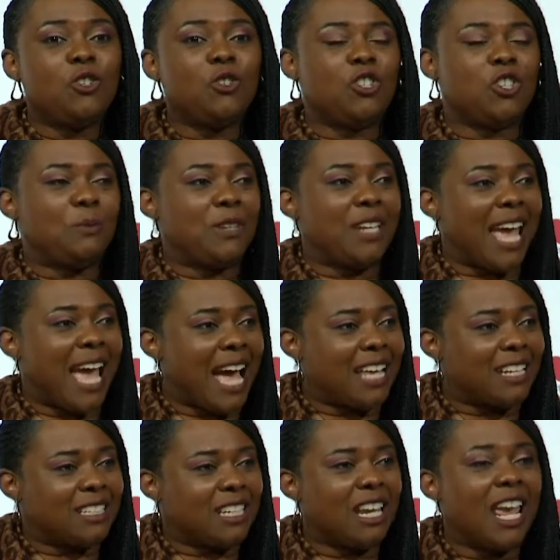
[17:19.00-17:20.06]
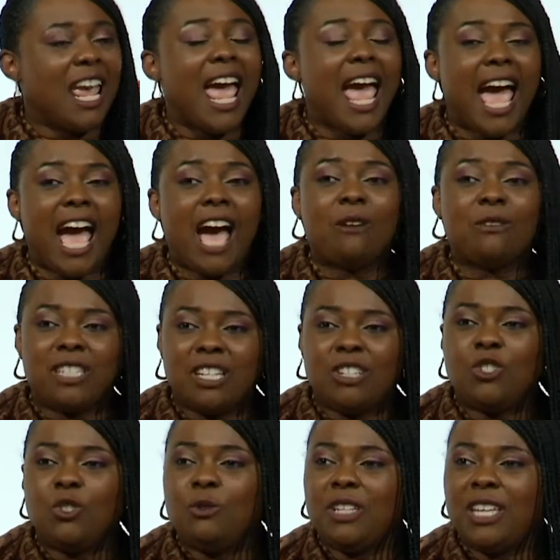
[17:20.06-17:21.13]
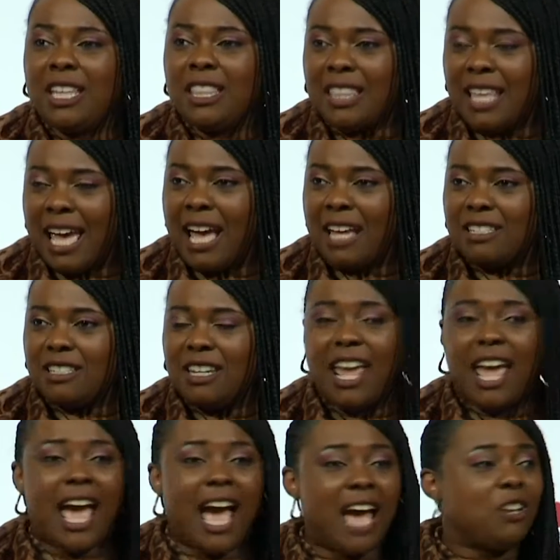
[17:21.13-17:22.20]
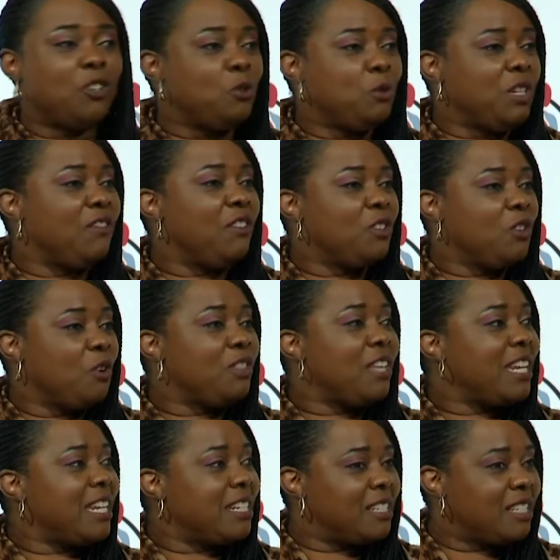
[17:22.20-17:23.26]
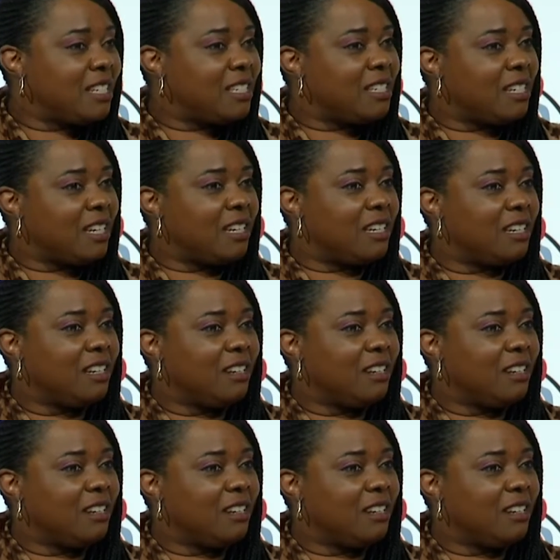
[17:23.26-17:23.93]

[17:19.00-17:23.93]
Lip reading: You should be asking, how did you get that? How did you even know that existed?